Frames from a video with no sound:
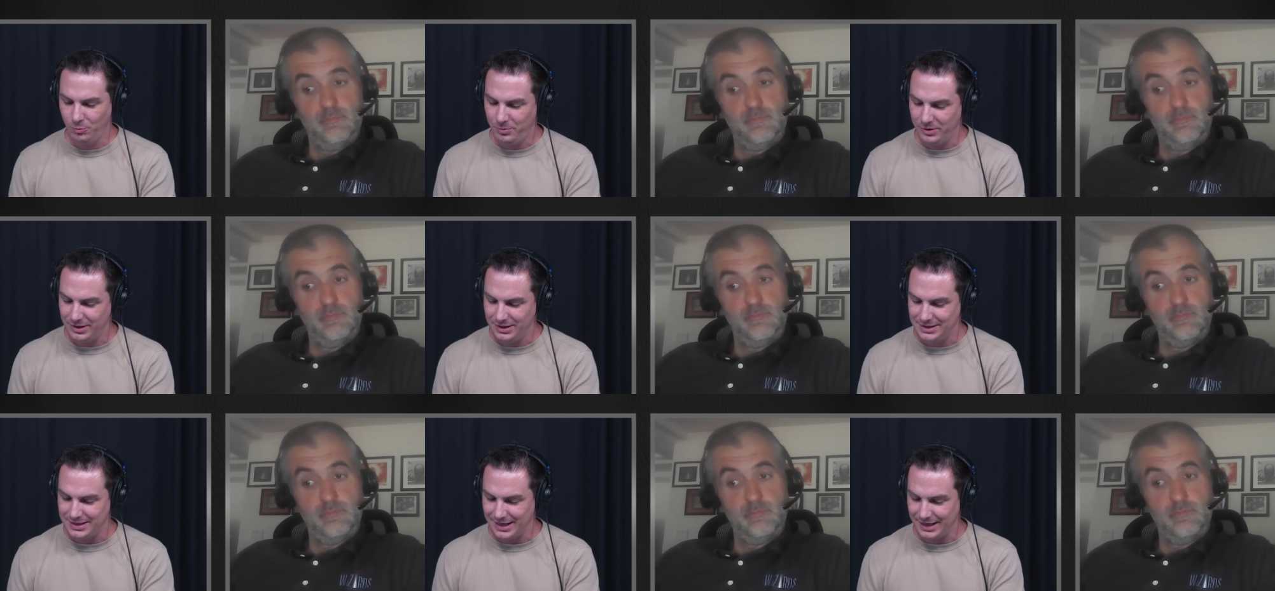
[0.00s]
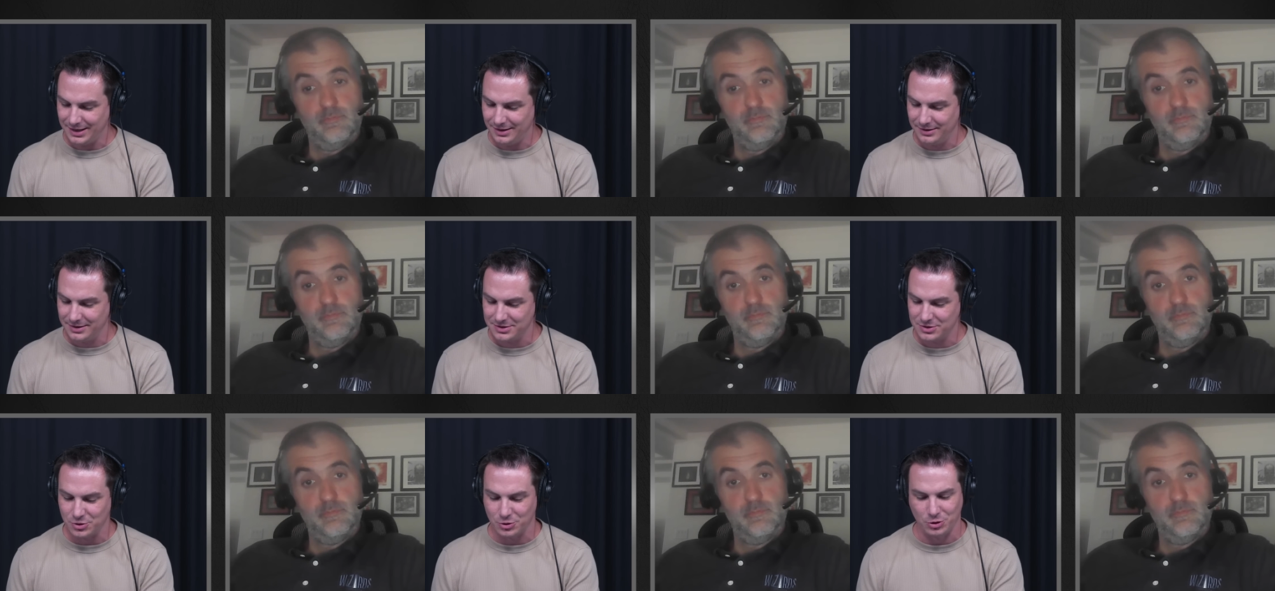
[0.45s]
Speaker 1: open
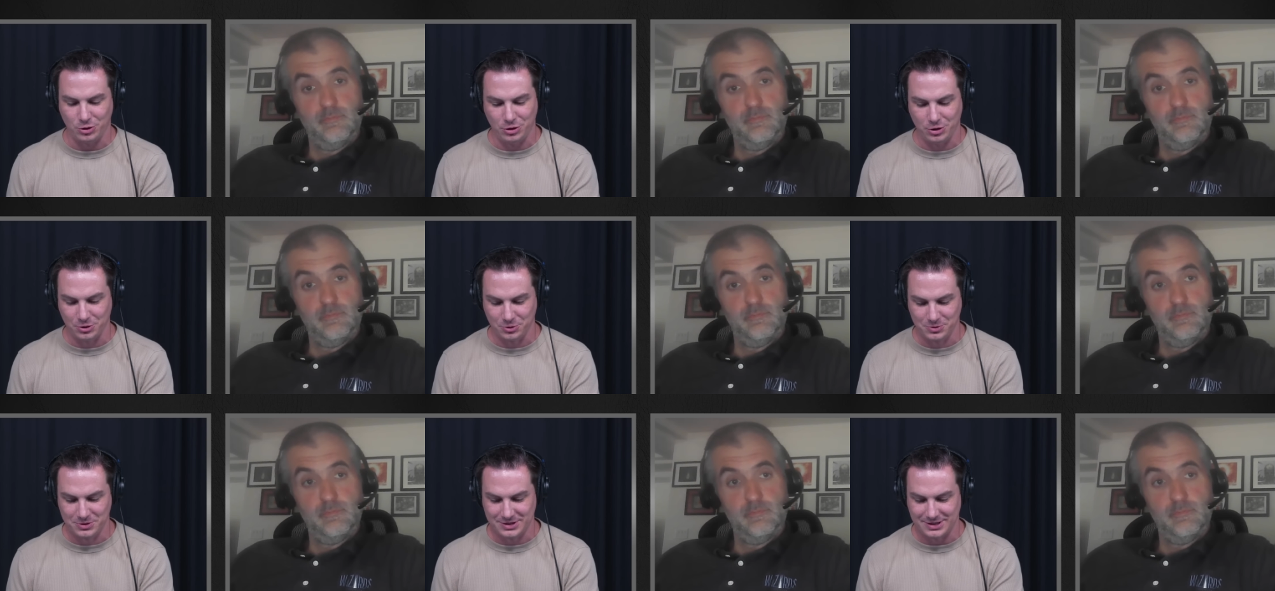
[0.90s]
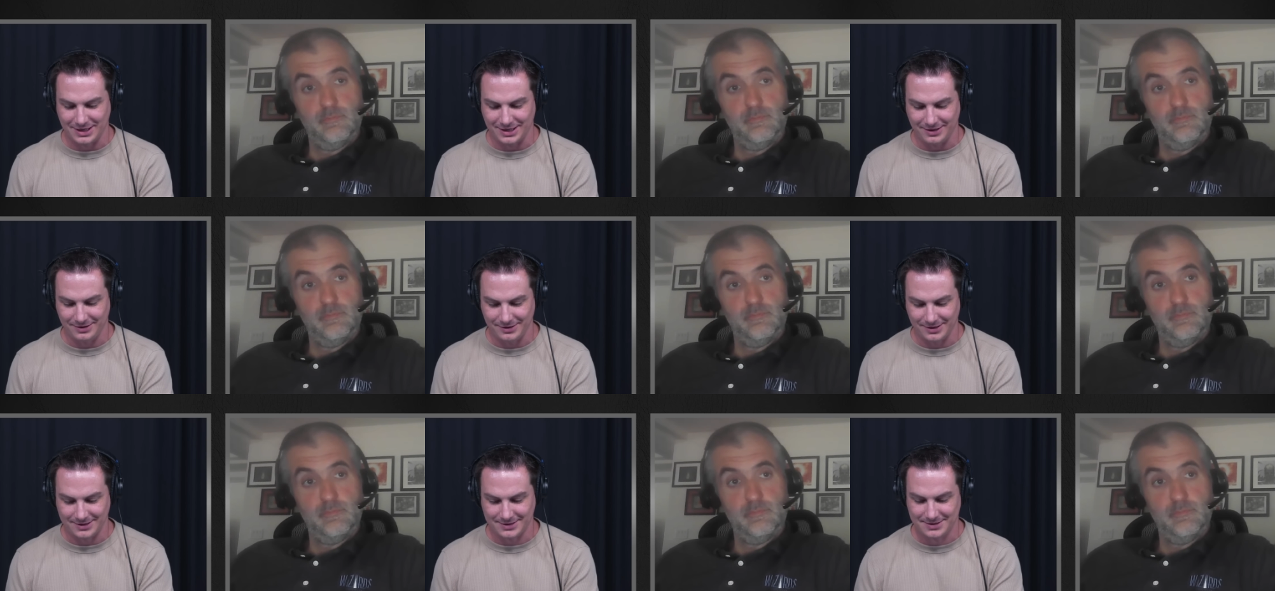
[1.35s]
deck list or closed
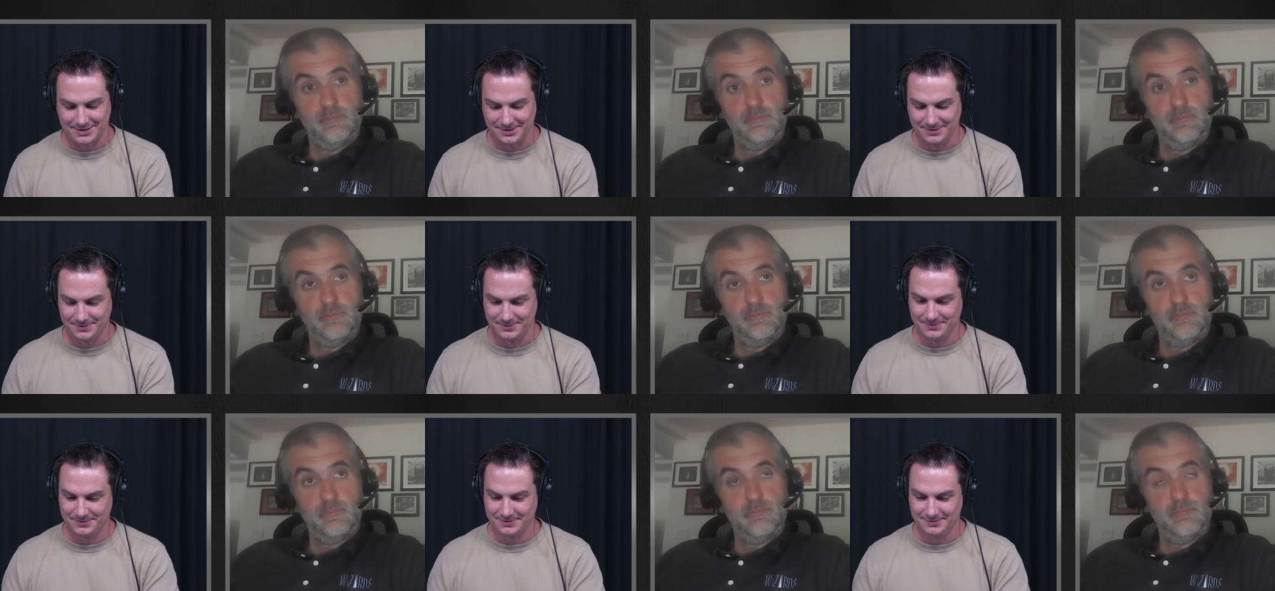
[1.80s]
deck list?